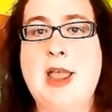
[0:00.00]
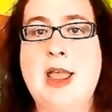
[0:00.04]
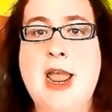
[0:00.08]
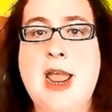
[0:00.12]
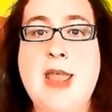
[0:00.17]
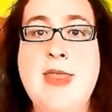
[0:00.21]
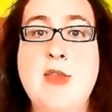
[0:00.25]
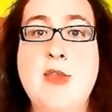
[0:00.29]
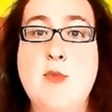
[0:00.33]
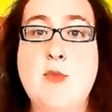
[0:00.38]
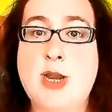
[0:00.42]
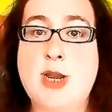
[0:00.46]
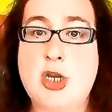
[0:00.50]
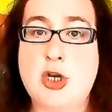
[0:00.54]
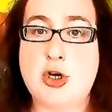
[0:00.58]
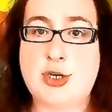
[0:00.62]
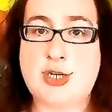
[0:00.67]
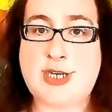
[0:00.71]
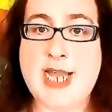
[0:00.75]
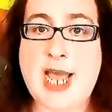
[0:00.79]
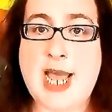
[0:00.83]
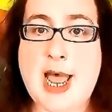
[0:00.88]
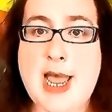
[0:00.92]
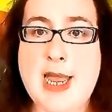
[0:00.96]
And then when you're
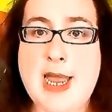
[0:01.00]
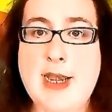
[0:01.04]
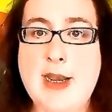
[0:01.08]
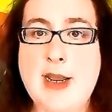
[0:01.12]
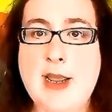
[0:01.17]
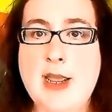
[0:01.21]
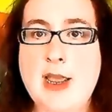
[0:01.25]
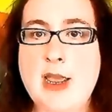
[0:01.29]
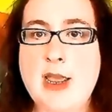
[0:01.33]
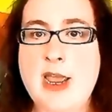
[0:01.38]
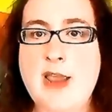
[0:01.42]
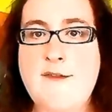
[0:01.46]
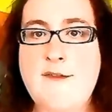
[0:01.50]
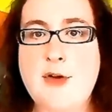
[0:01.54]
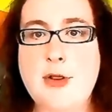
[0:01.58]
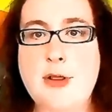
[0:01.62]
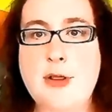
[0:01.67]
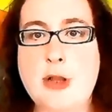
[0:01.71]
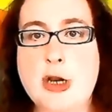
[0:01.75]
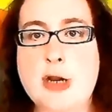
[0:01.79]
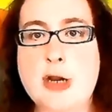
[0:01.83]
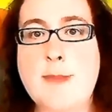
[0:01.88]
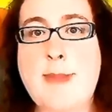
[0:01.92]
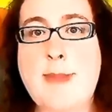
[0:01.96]
done, if you
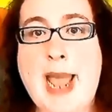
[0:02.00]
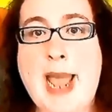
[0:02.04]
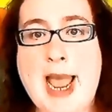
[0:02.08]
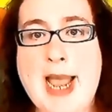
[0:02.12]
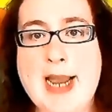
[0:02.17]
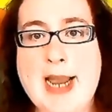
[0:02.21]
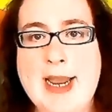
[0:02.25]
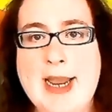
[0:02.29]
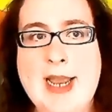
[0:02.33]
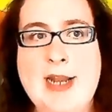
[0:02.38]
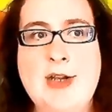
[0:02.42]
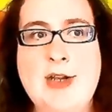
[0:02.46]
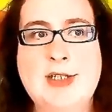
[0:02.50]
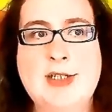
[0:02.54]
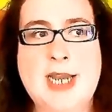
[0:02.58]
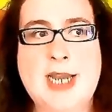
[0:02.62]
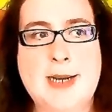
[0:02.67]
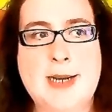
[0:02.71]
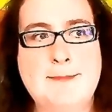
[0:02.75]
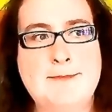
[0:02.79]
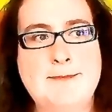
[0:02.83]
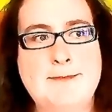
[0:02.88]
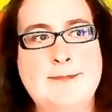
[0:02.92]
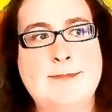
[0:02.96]
look back and you say,
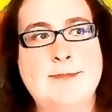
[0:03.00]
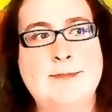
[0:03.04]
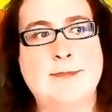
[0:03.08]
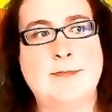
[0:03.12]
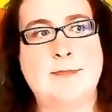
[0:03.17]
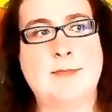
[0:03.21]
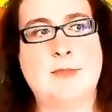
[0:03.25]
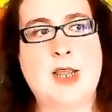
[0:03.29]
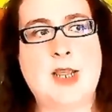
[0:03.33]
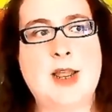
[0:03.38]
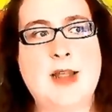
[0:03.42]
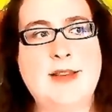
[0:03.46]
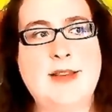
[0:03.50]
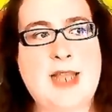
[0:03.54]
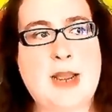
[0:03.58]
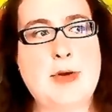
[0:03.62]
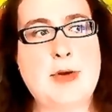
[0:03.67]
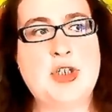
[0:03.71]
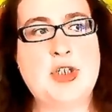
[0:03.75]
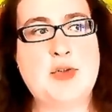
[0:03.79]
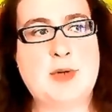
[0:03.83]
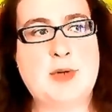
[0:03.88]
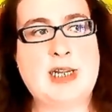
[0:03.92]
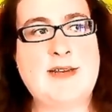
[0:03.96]
that
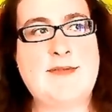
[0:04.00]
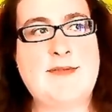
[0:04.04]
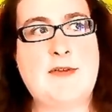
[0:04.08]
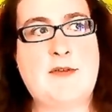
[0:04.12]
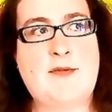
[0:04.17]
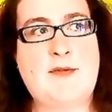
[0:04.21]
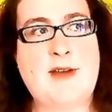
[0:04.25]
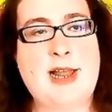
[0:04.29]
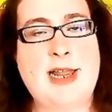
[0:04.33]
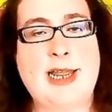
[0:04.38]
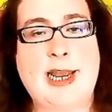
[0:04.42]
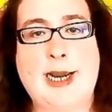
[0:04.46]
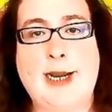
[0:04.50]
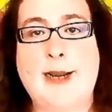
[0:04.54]
was really fulfilling,